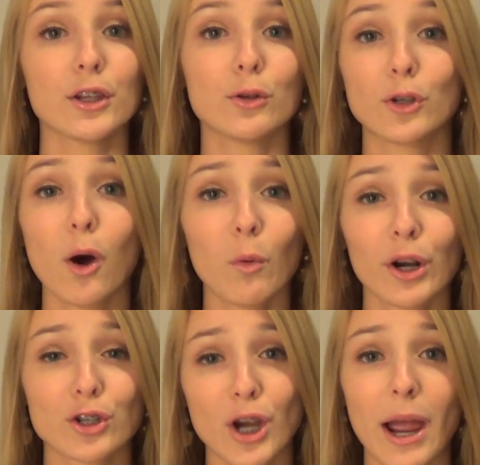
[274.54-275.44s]
you don't
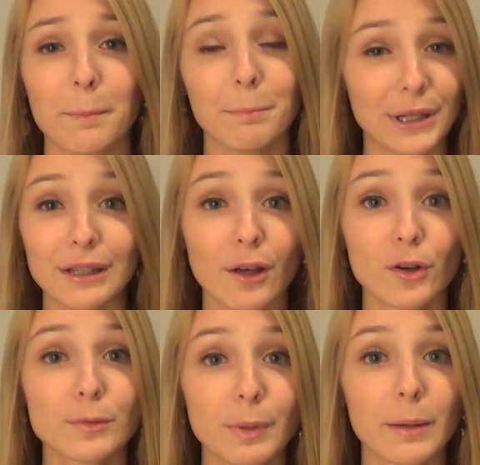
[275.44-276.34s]
want to try and be
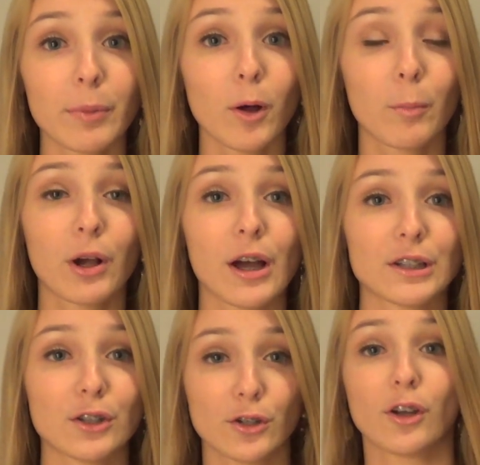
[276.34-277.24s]
those people
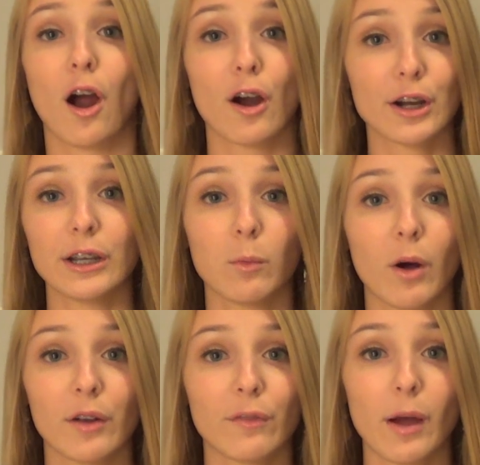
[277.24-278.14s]
because there's already
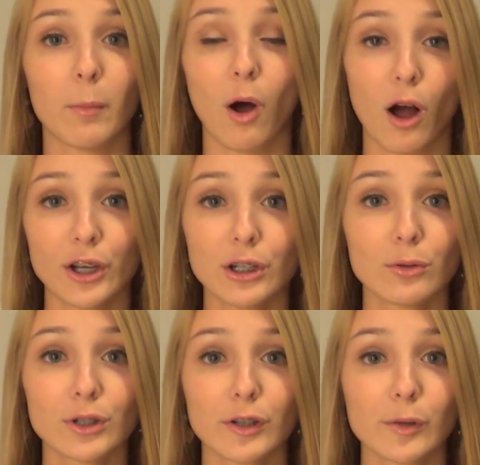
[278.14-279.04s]
one of them on
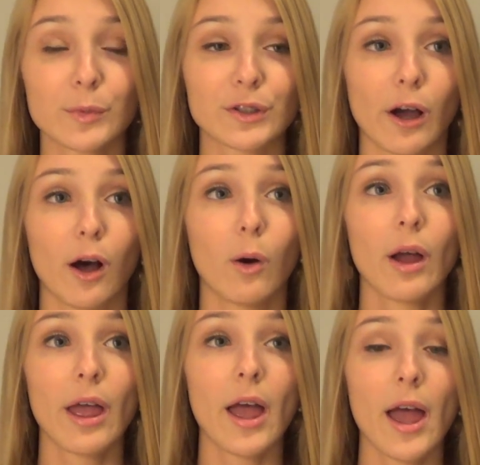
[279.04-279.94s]
YouTube.
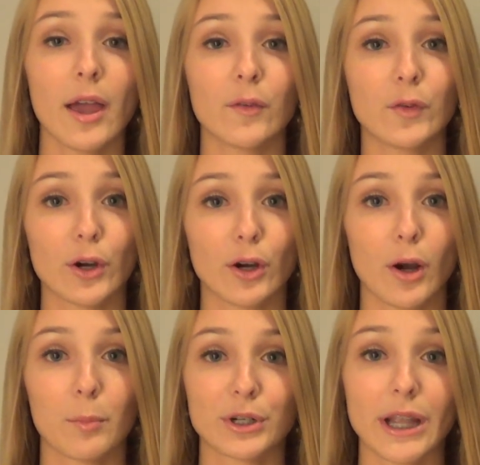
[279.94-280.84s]
So if
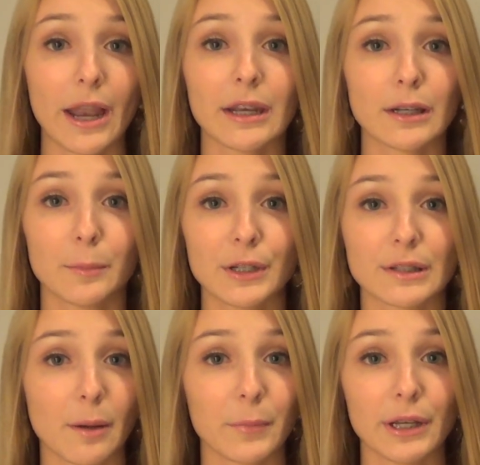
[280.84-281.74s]
you're pretending to be
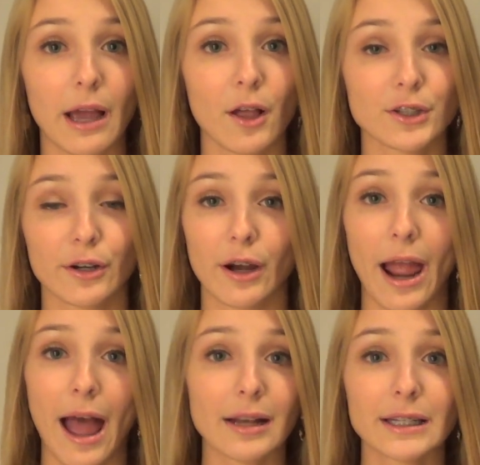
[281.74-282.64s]
somebody else or
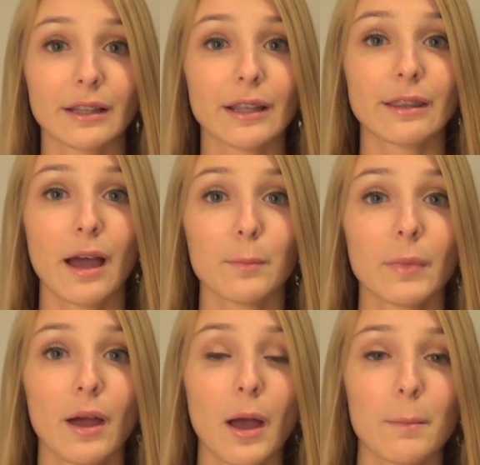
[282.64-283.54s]
acting like
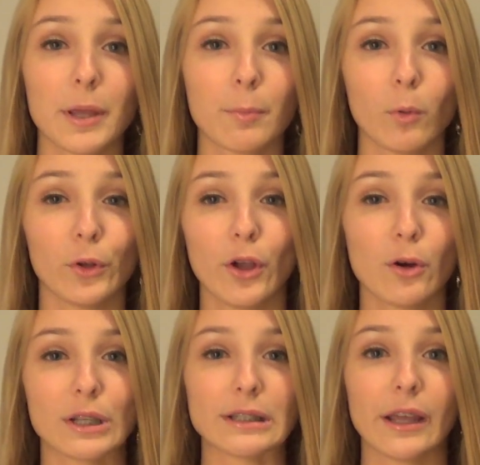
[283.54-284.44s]
them, people will
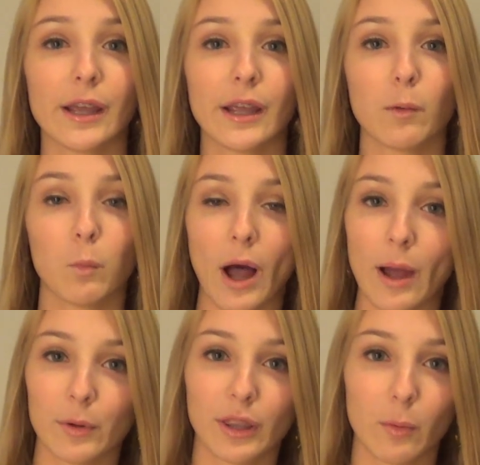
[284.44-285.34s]
notice it, and
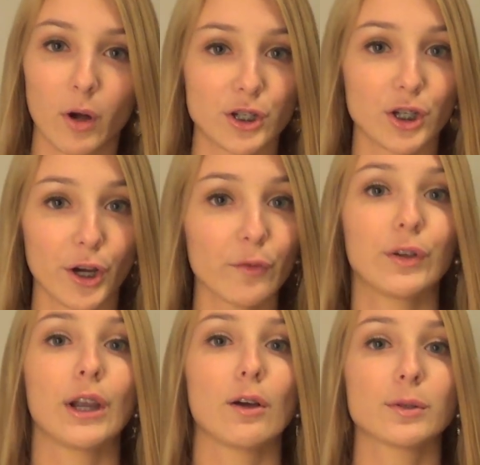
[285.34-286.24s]
why would they watch your
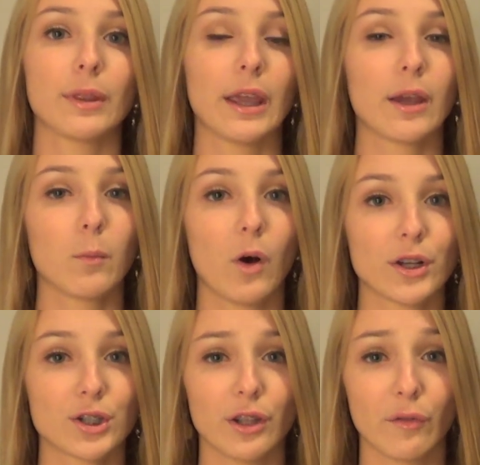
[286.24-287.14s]
videos when they can
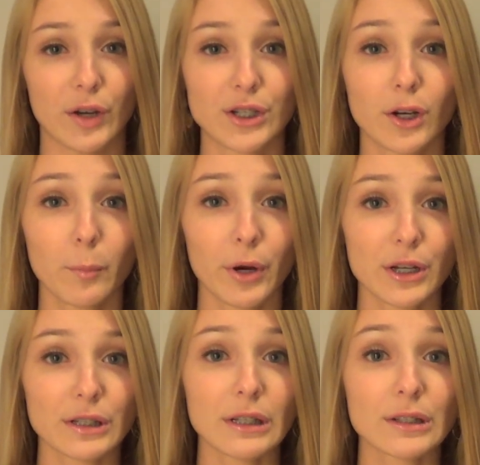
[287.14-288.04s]
watch the original
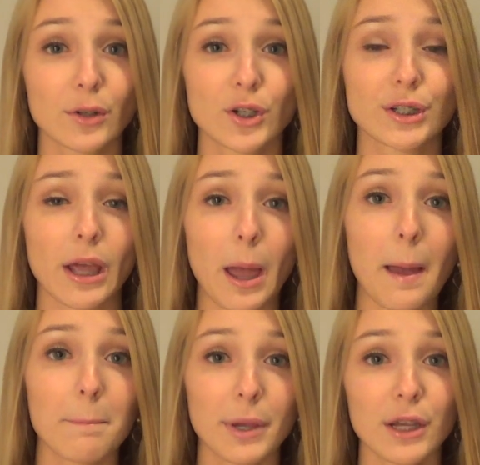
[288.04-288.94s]
person? So just
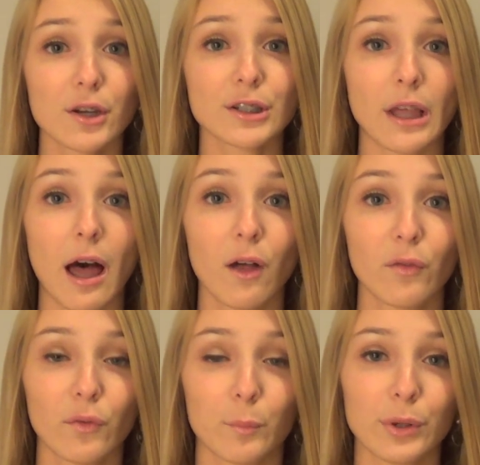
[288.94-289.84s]
be
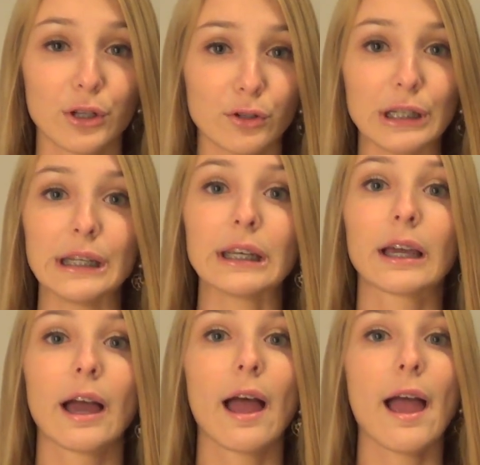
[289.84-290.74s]
yourself, be
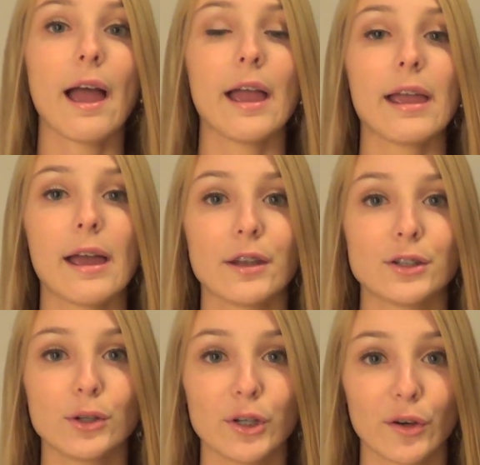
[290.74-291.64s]
unique,
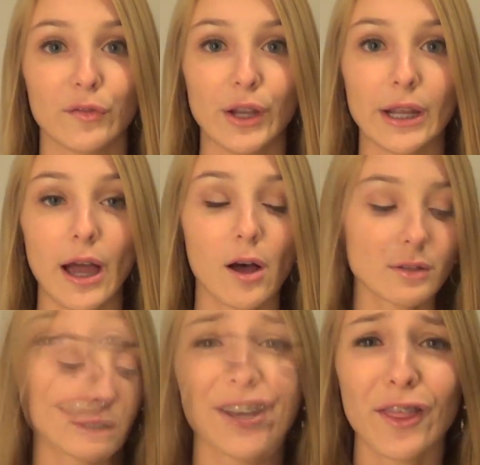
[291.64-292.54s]
and do your
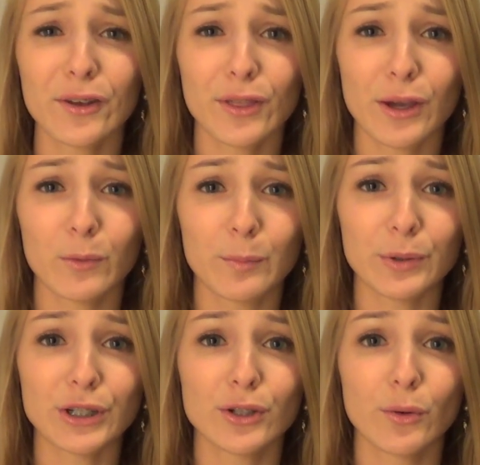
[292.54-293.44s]
videos. And another thing would
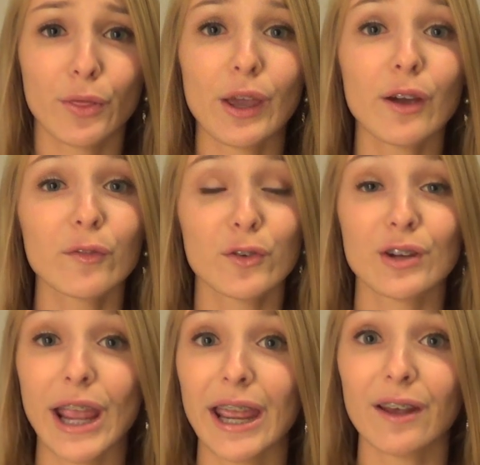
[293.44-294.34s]
be to think of
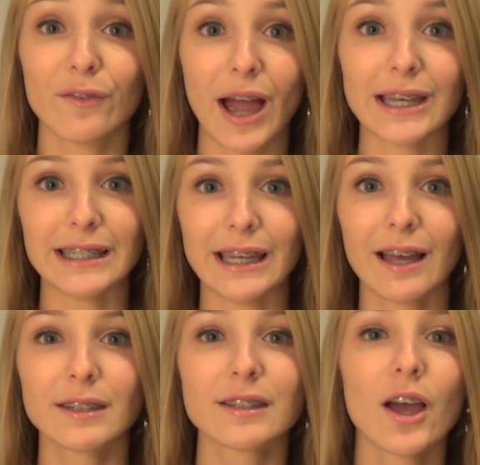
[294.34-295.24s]
creative
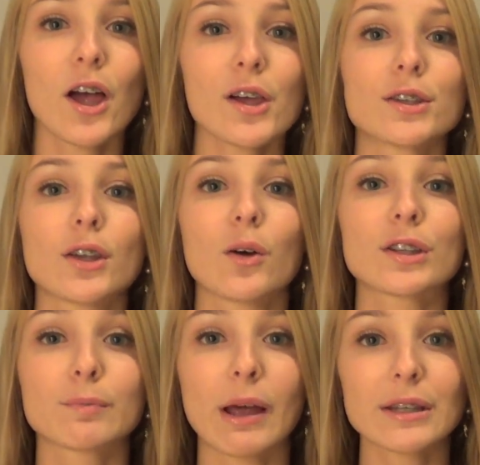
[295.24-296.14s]
ideas. So
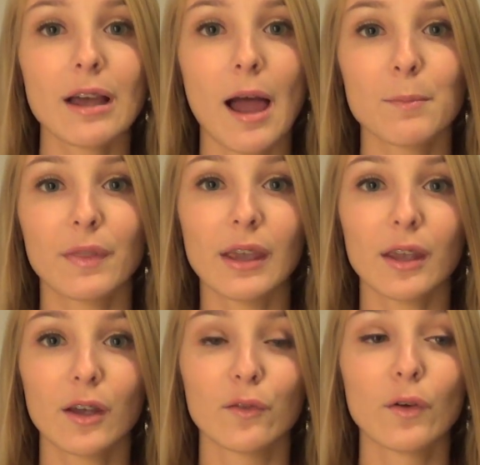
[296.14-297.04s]
spend time
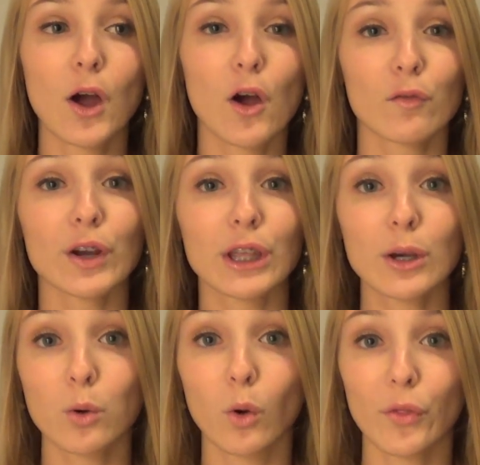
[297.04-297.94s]
thinking of
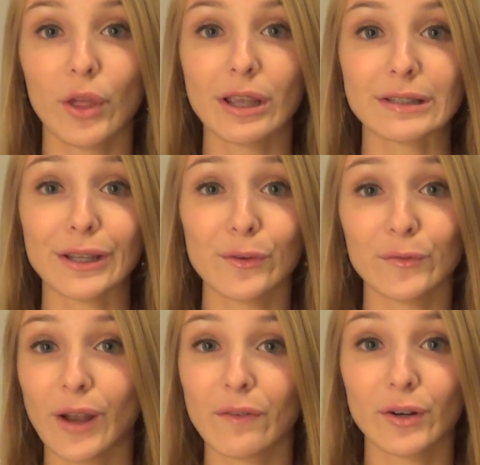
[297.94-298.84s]
really cool things that you've
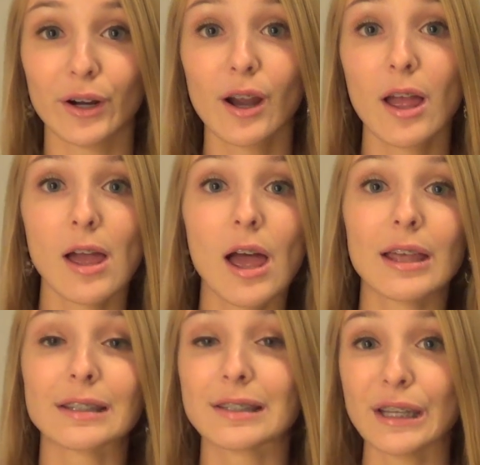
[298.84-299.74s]
never
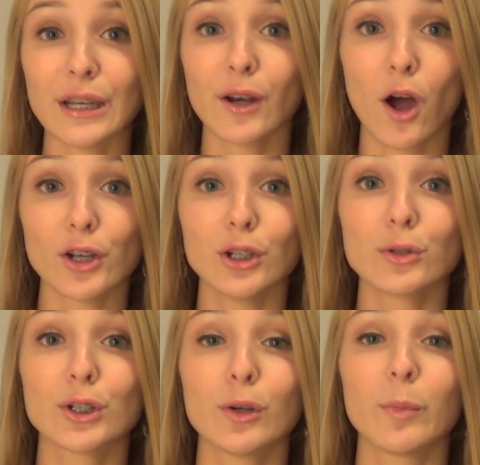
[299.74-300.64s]
seen on
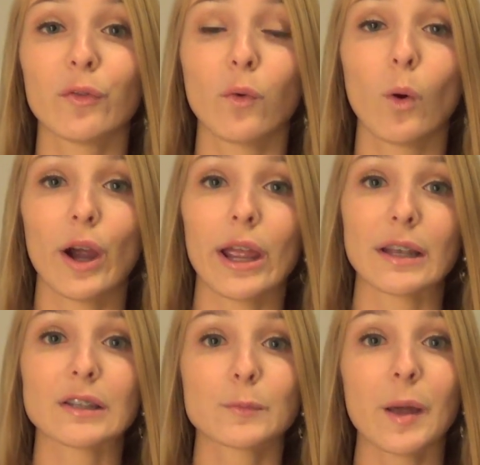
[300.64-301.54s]
YouTube before,
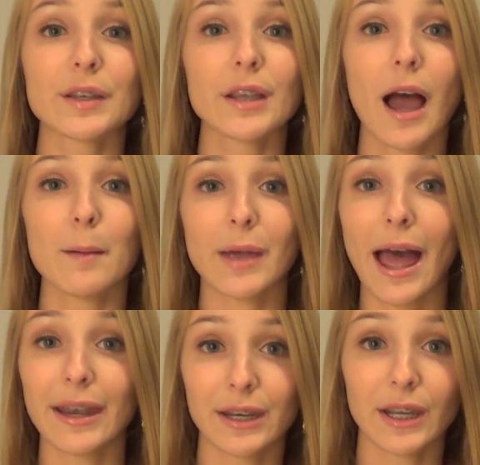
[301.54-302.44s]
and spend time
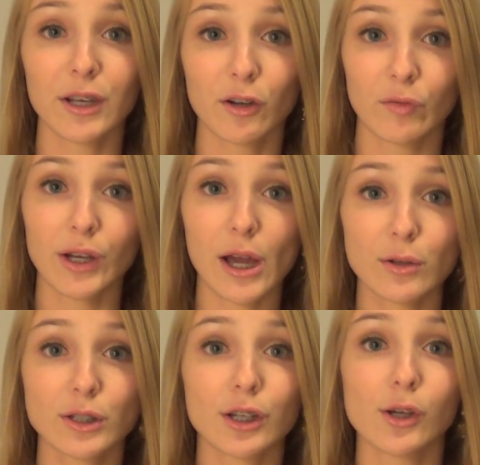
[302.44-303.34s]
editing your
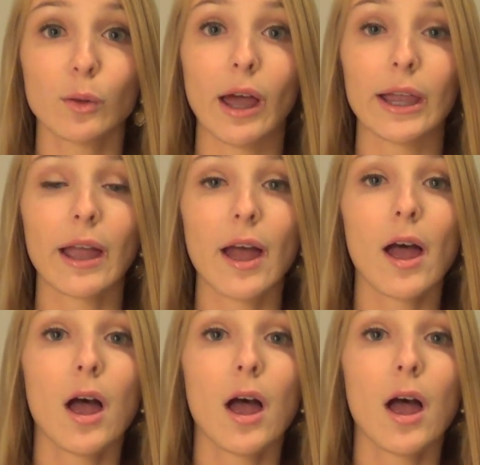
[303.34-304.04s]
videos too. Like,